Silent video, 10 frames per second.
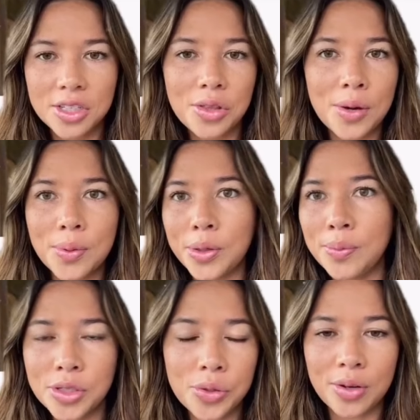there were rumors
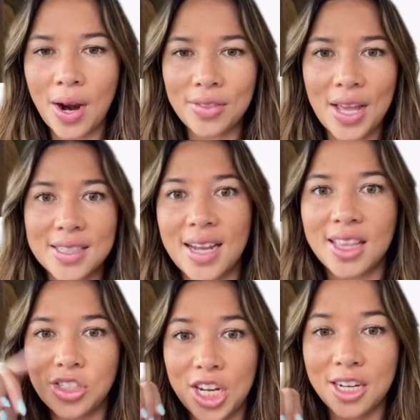going around last night that
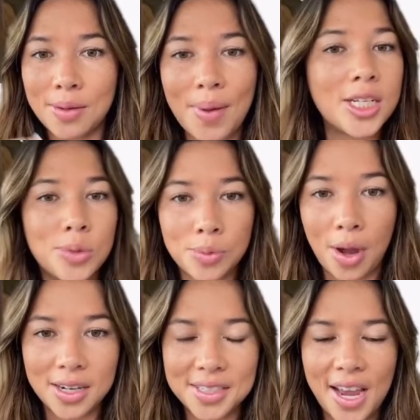Jaden and Mads were spotted
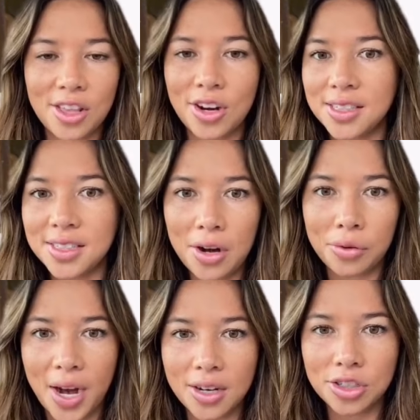together at Saddle
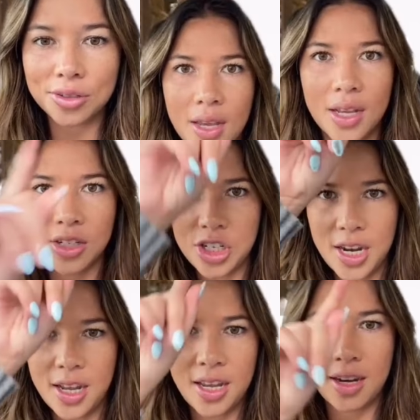Ranch.
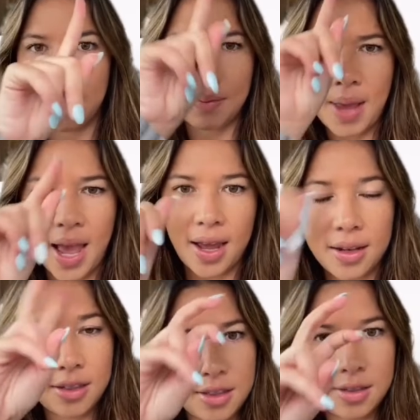Jaden, Mads,